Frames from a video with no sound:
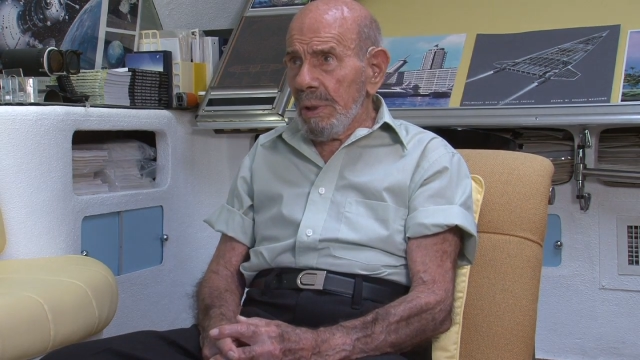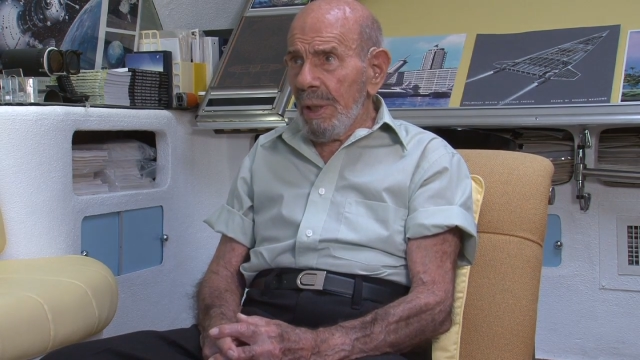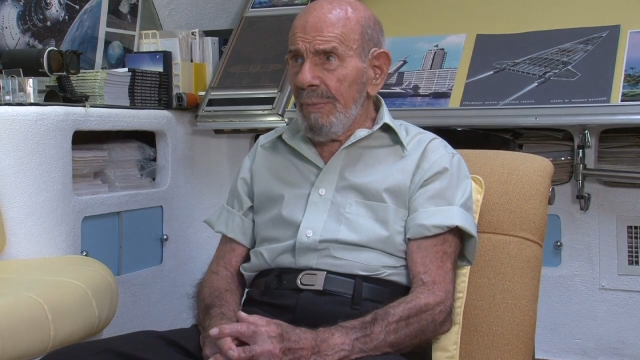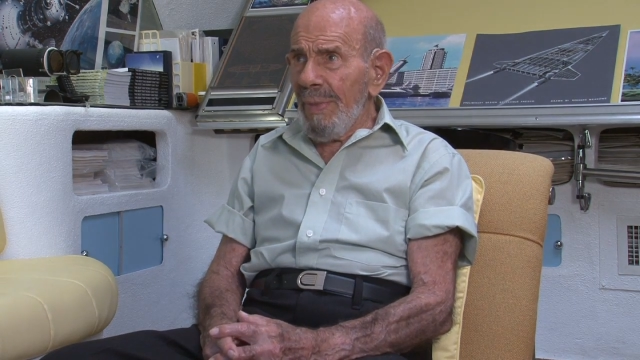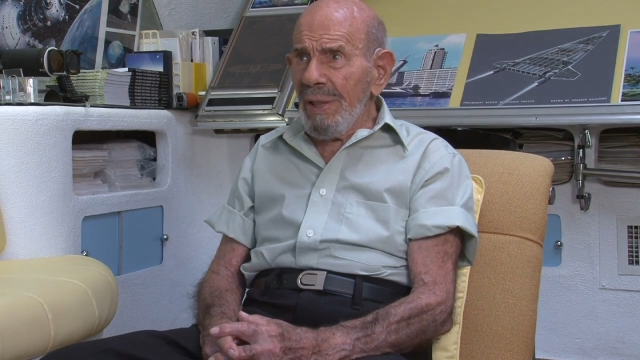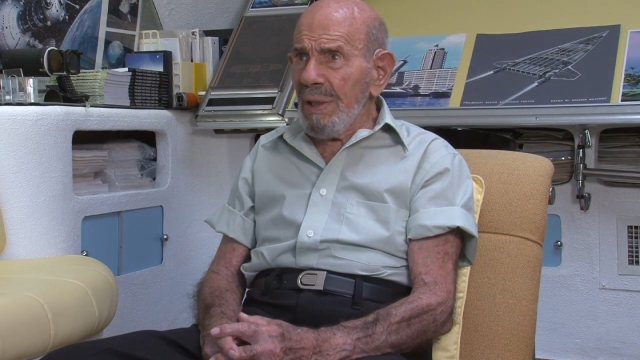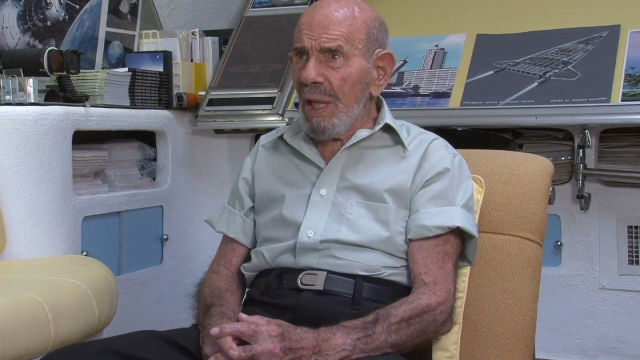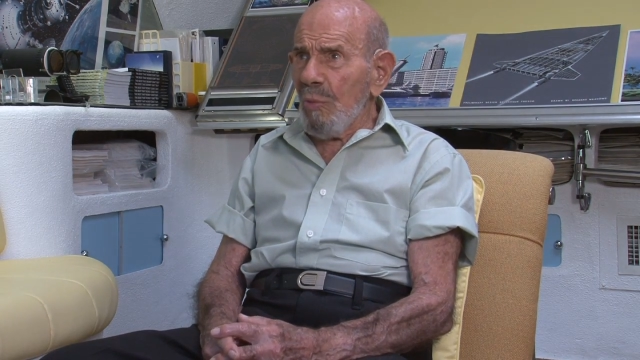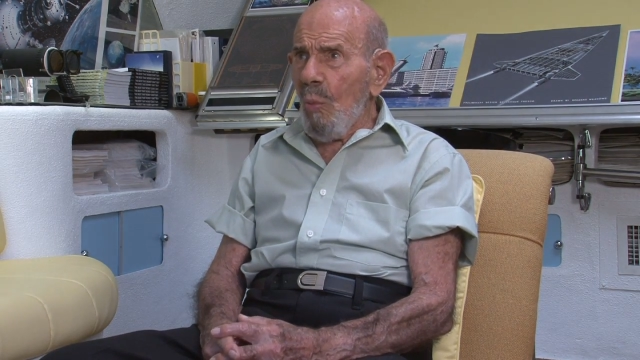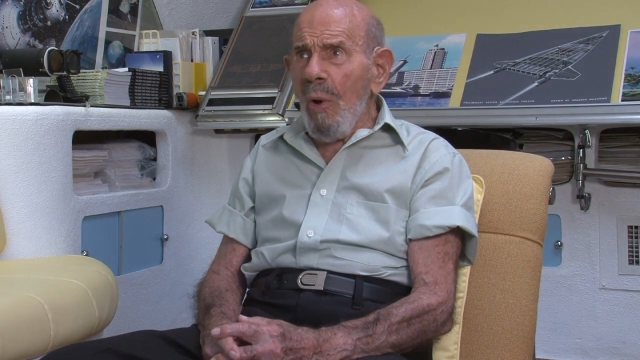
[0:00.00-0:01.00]
they may
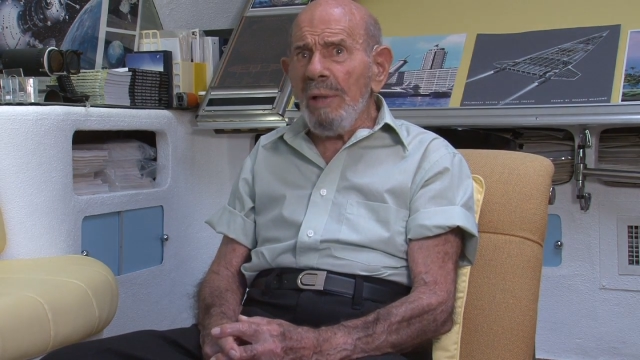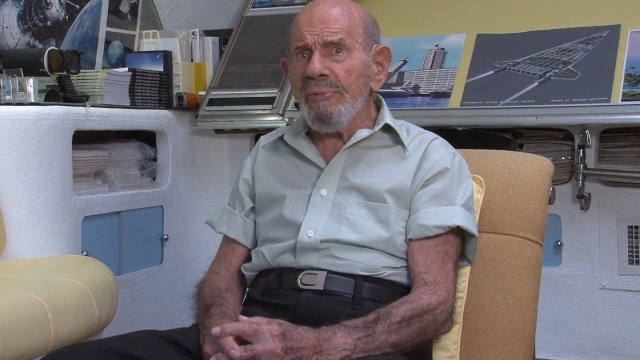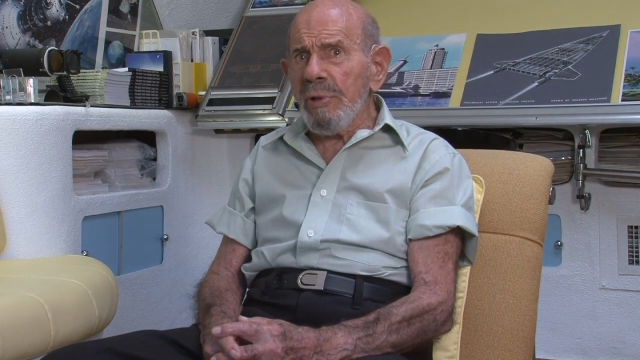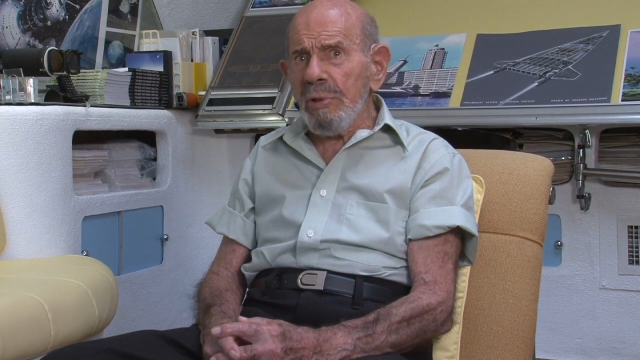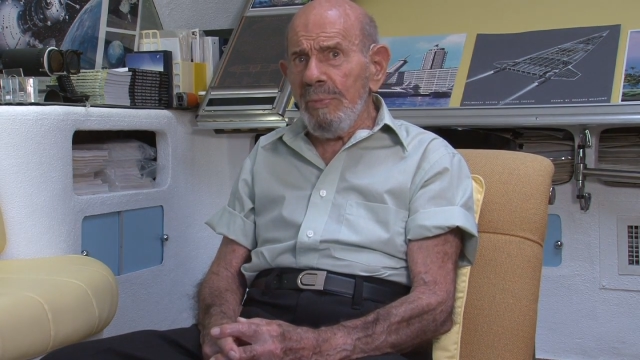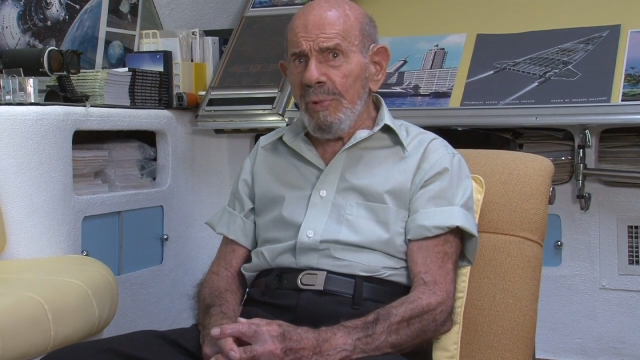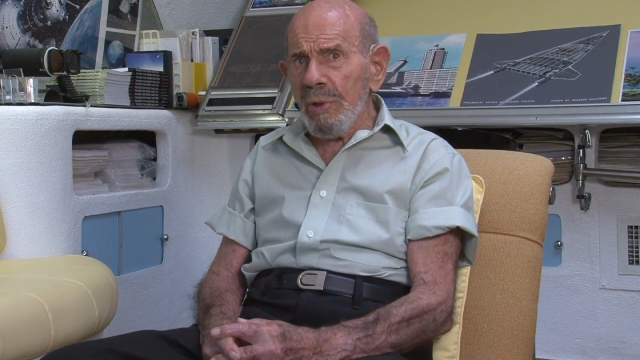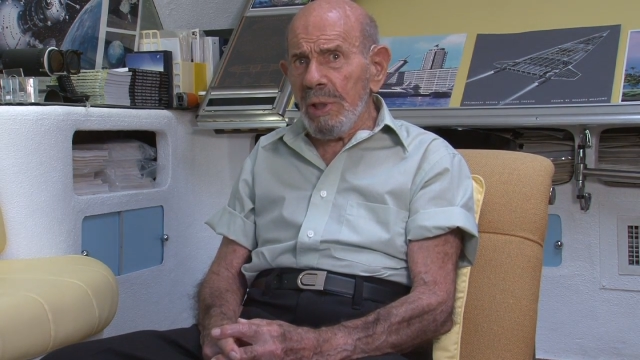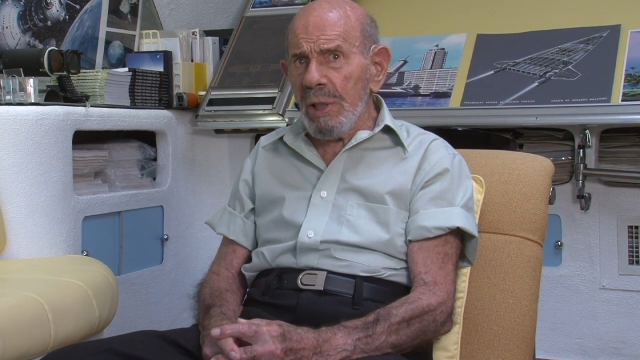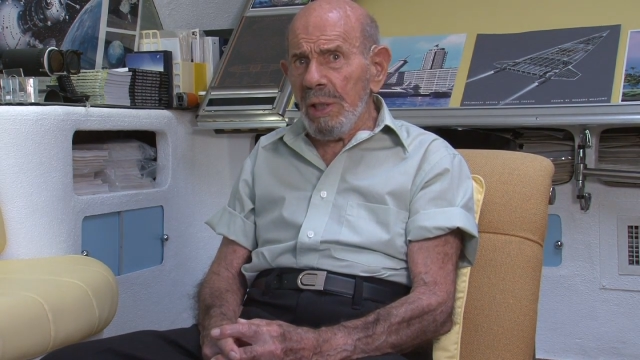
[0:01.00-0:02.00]
not want to
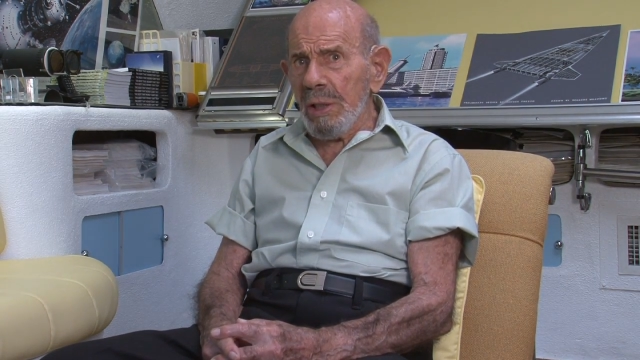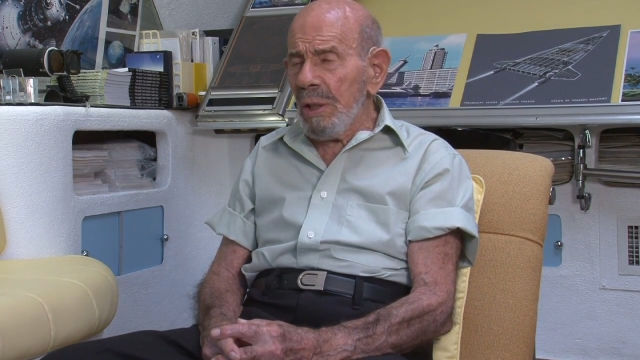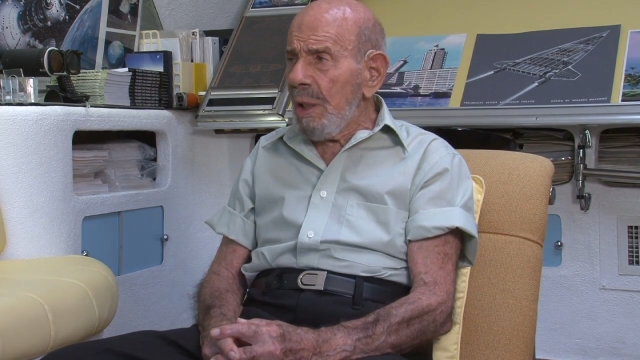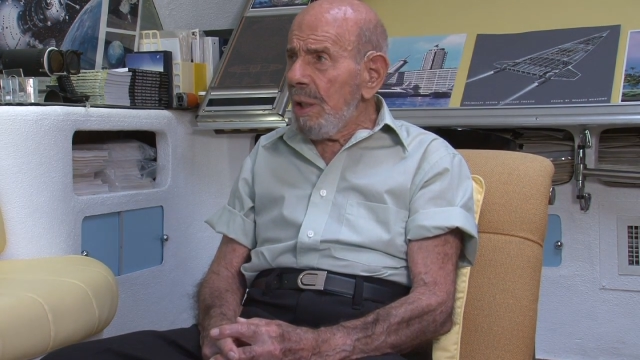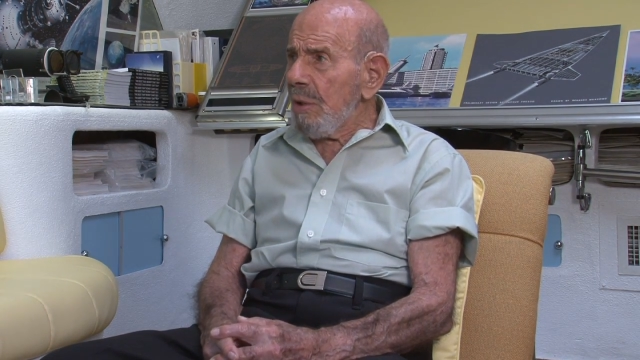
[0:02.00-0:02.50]
communicate